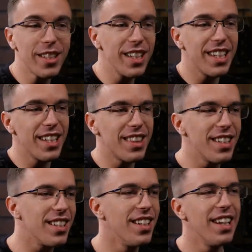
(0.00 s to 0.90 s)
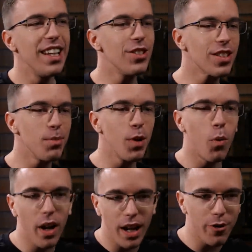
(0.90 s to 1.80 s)
gonna get the. It's just gonna be a
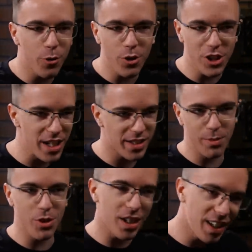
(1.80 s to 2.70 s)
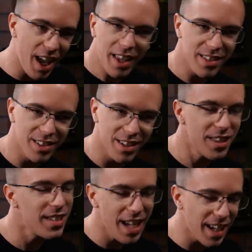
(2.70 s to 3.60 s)
one out of four chance because I'm just gonna guess.
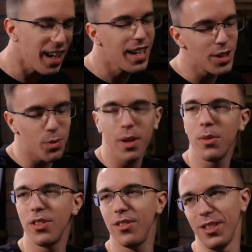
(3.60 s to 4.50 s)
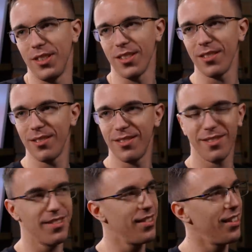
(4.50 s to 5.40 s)
The decade is the way we should do this.
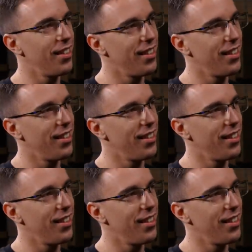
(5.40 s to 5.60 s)
Okay.